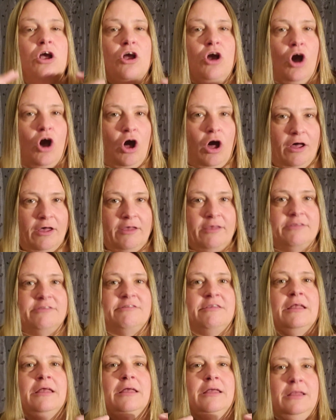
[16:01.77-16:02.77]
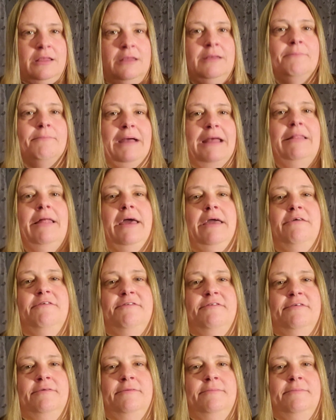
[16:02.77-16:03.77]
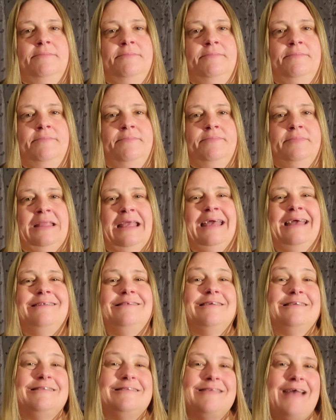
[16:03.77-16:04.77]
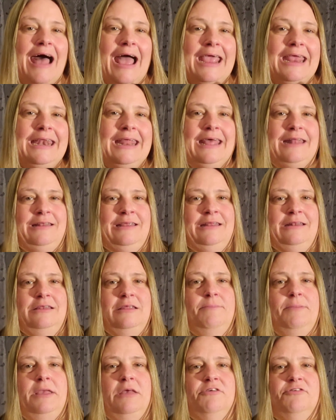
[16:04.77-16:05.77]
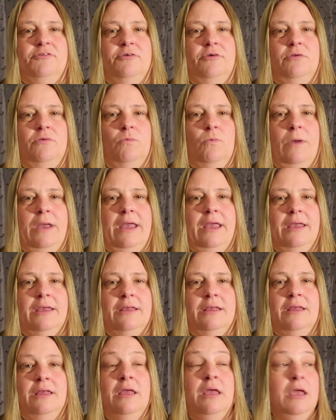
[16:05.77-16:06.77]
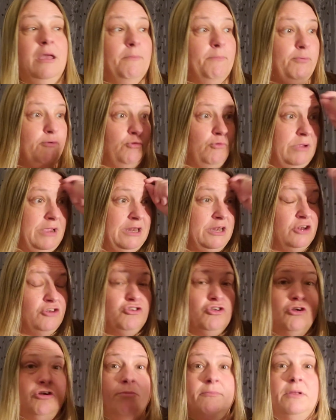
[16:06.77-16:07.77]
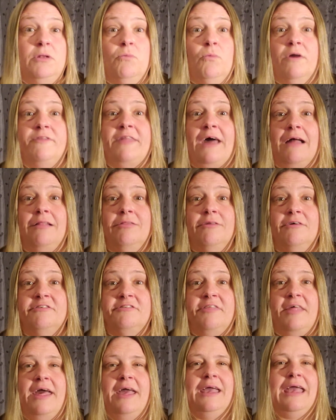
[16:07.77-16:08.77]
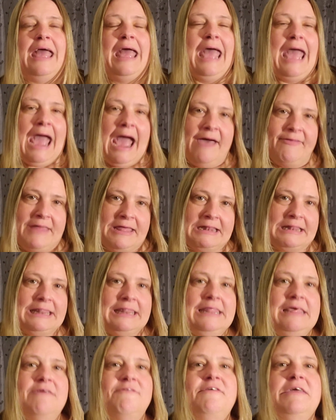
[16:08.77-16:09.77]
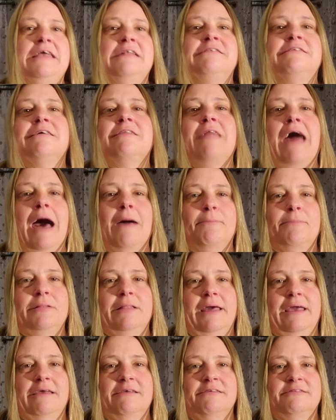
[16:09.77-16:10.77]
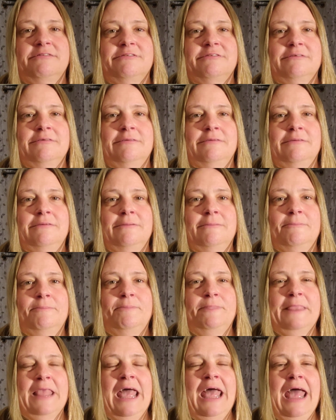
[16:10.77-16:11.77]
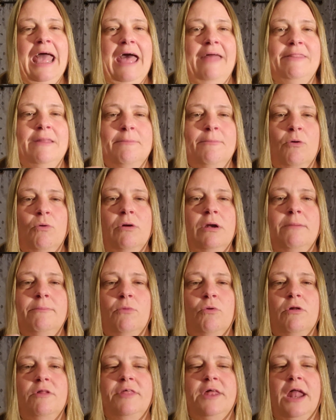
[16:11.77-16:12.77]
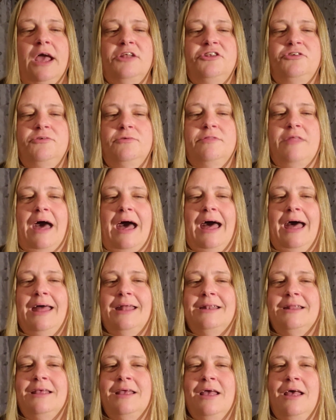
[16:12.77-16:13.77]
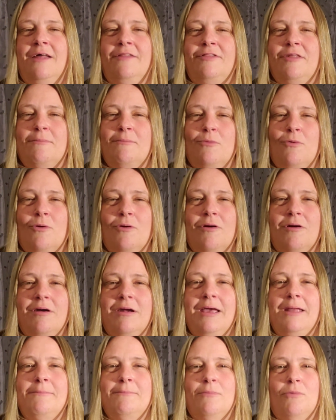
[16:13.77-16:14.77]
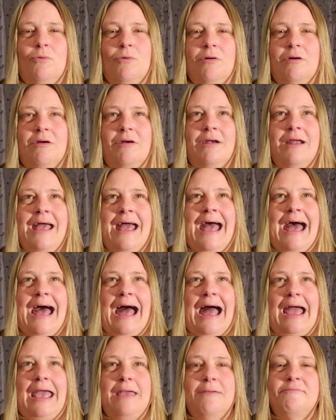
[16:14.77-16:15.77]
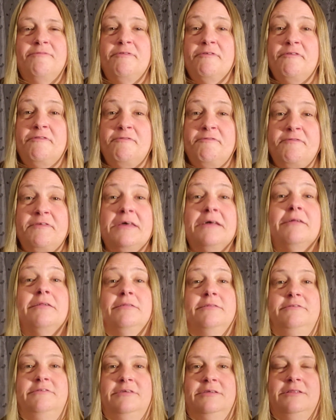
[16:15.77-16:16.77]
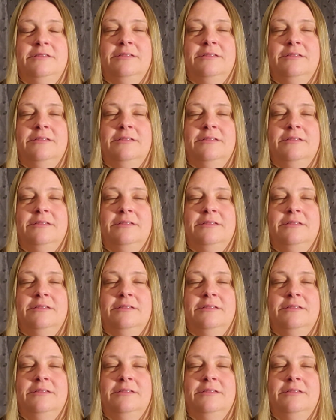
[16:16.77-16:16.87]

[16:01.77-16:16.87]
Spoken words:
cause my life. Design it to be a certain way. Predetermine what that looks like and then live into that place. And the more and more that I do that, the more and more I am fulfilled